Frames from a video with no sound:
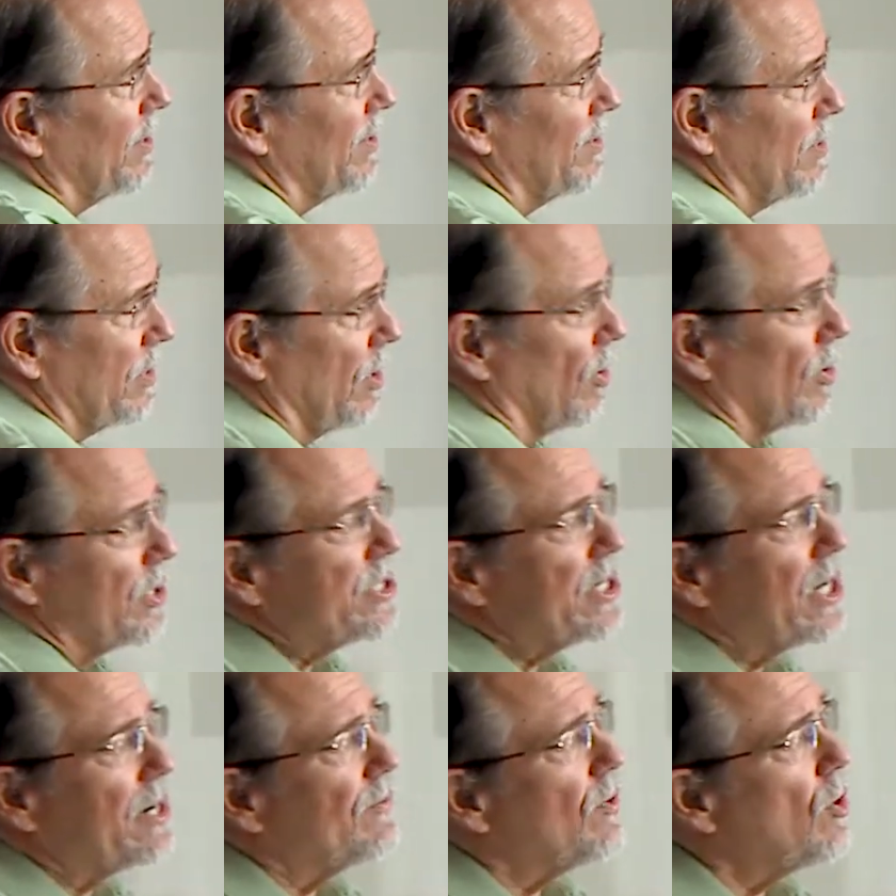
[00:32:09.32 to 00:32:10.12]

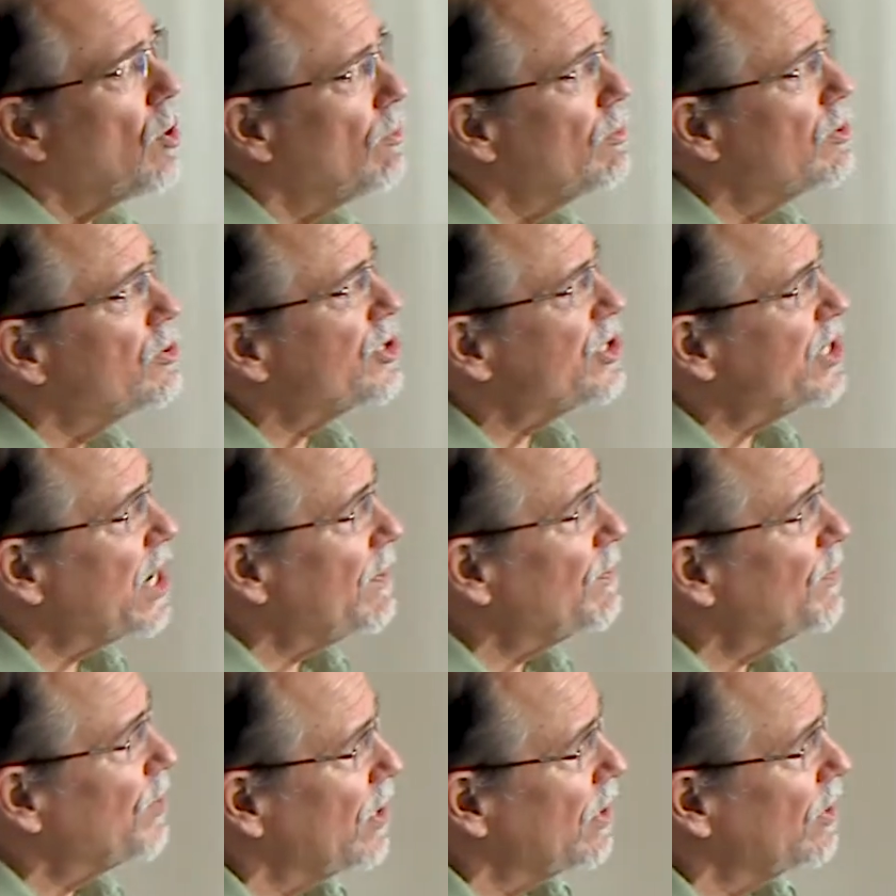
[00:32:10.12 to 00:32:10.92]
Instead of Homo
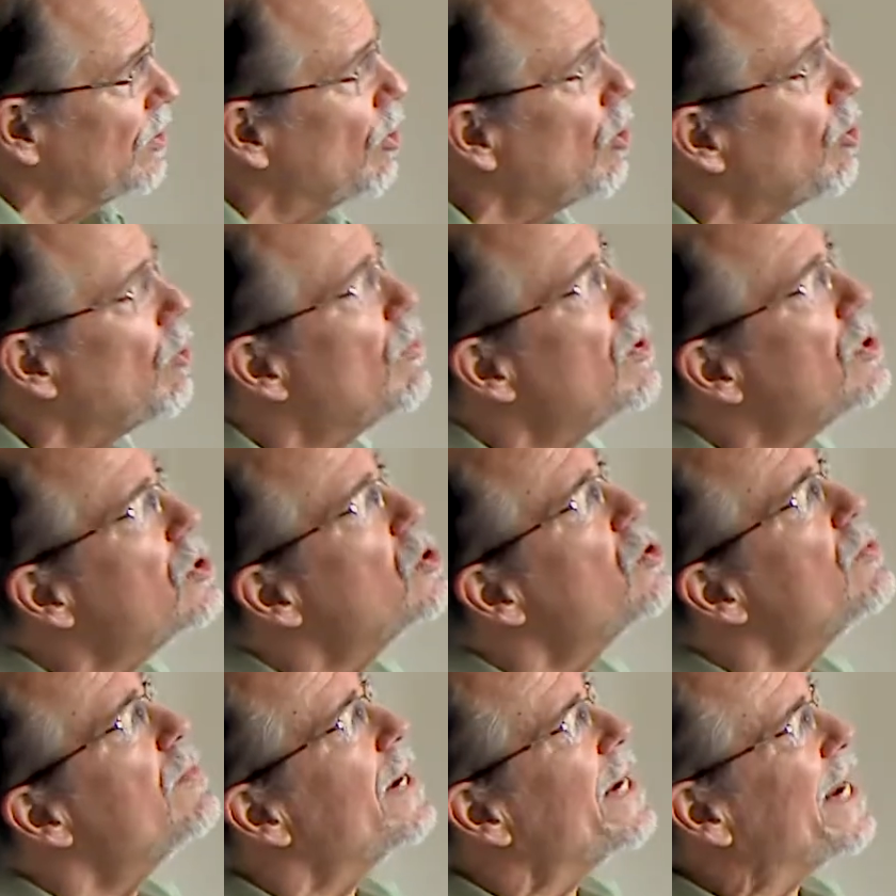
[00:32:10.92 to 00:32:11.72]
sapien, Homo
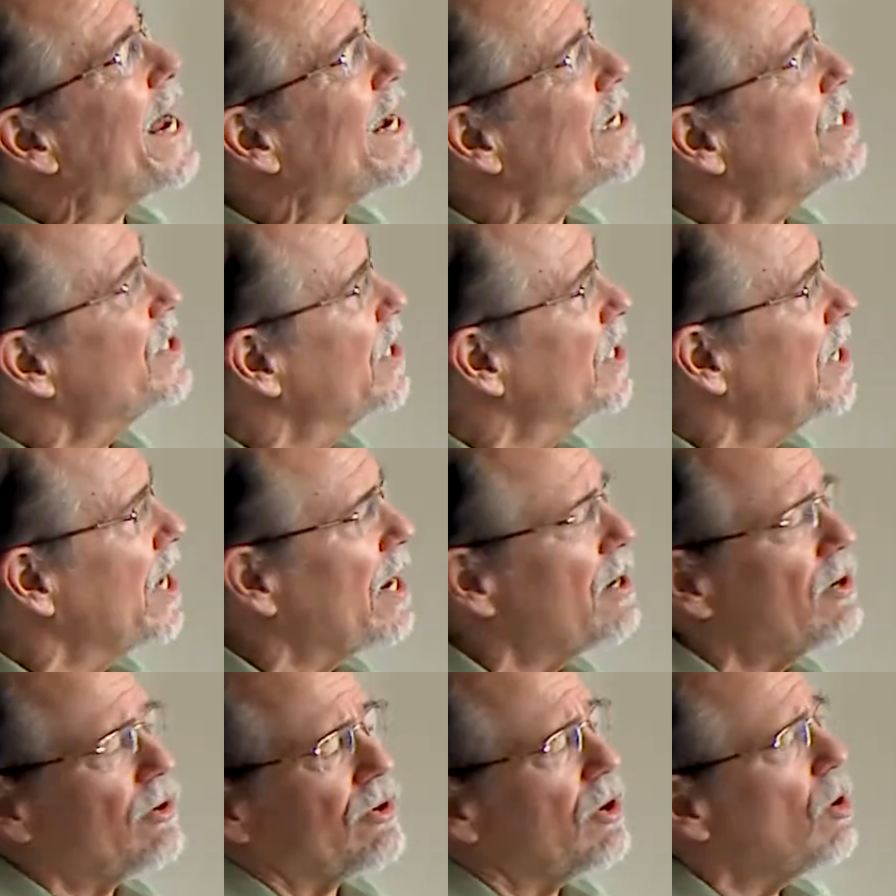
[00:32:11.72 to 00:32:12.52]
luminosity,
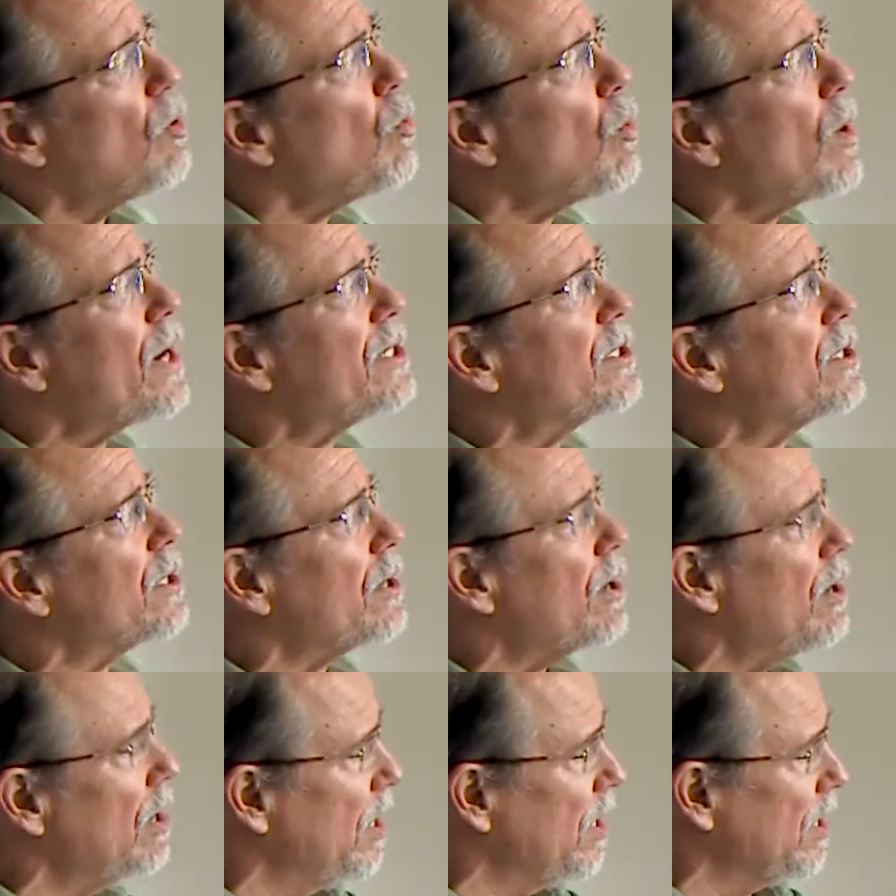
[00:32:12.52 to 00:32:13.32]
I don't know what to
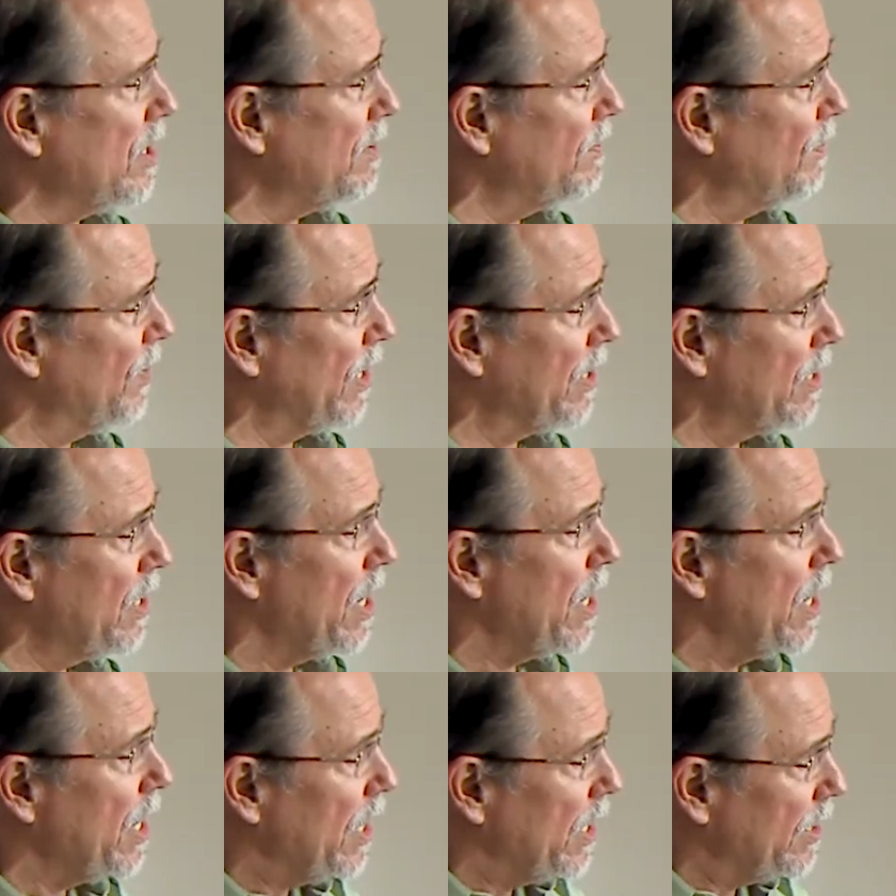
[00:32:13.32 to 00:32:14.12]
call it, but
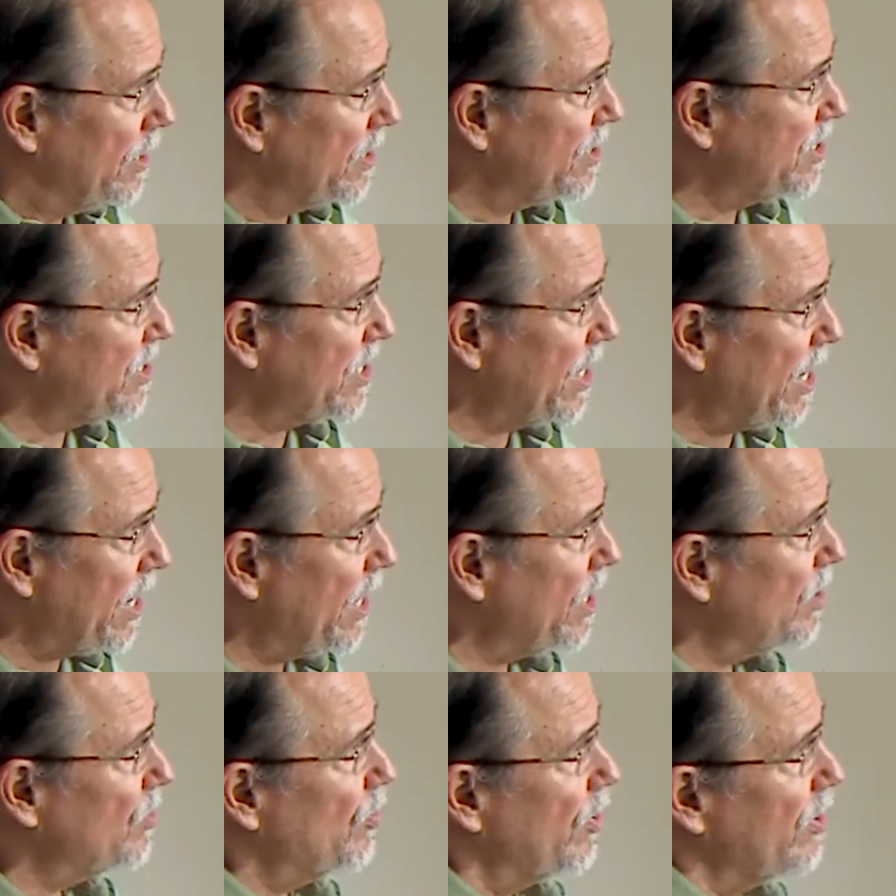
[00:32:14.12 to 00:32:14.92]
the
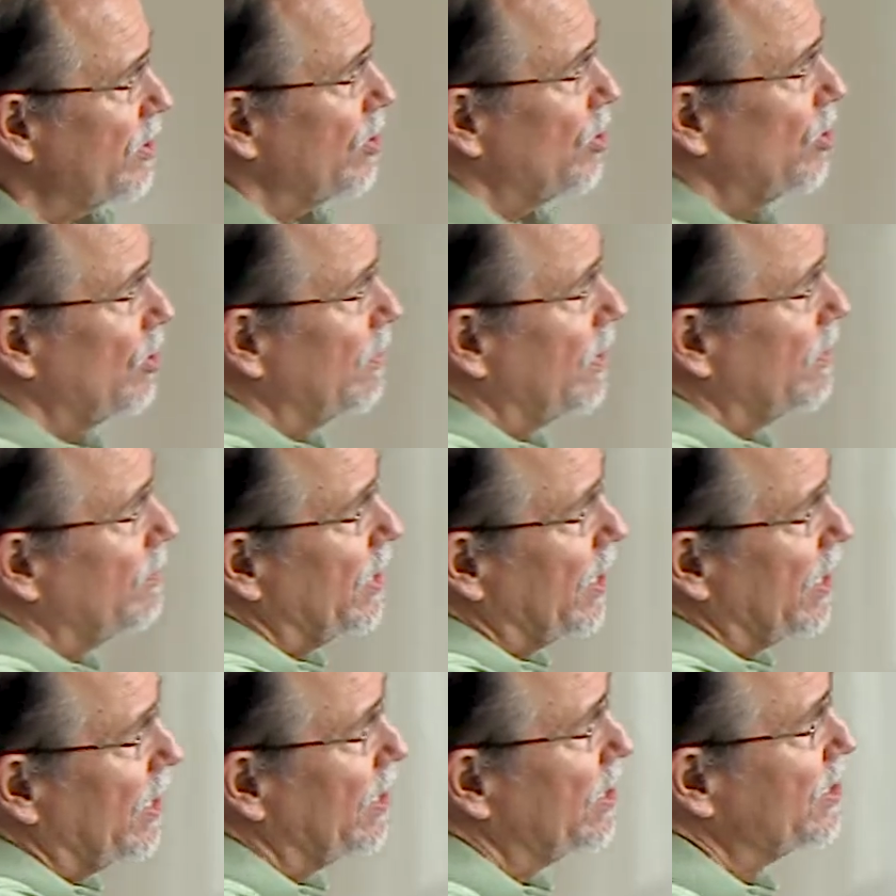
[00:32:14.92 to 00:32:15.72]
stage where the human
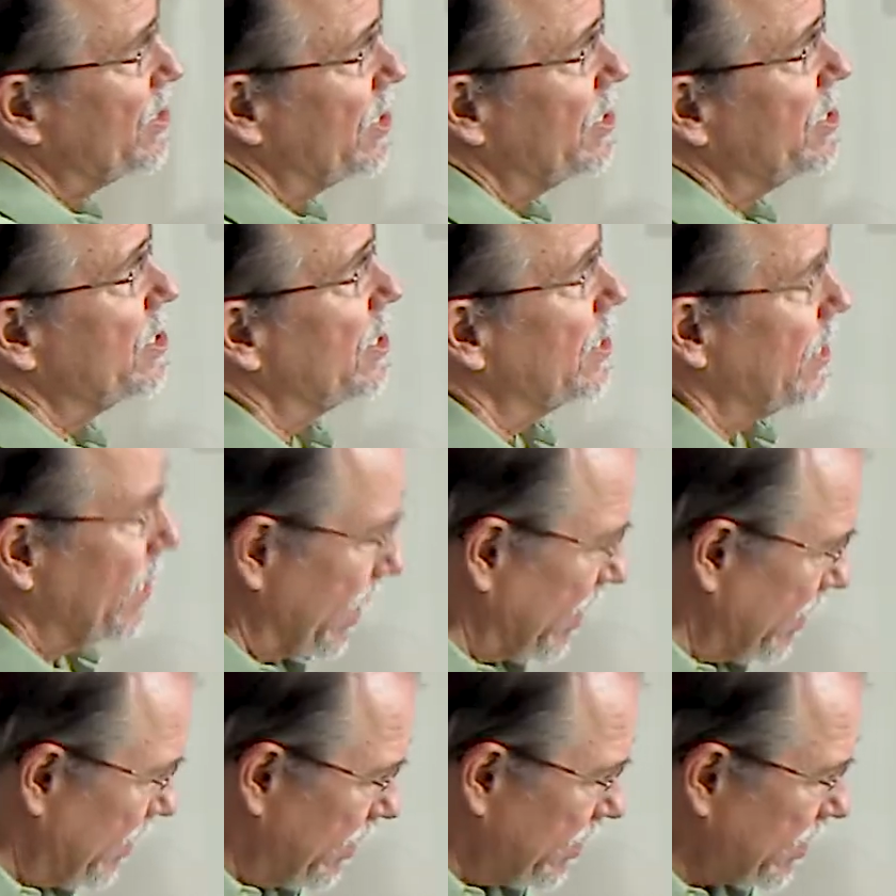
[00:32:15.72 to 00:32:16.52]
being is in the
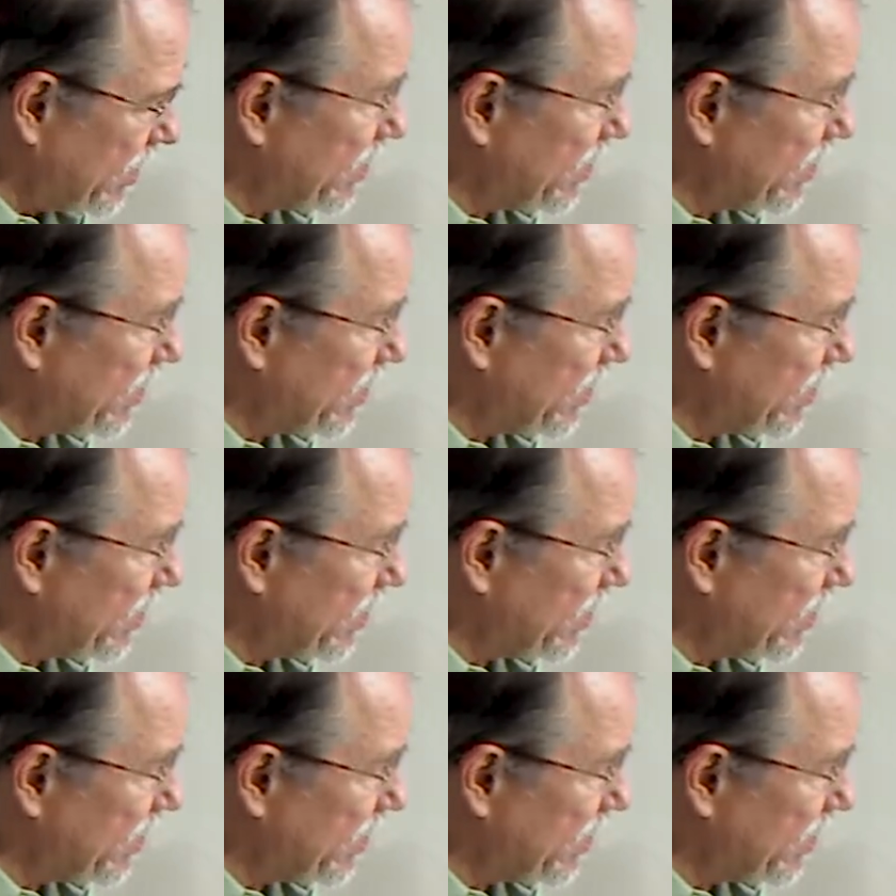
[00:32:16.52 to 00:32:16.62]
enlightened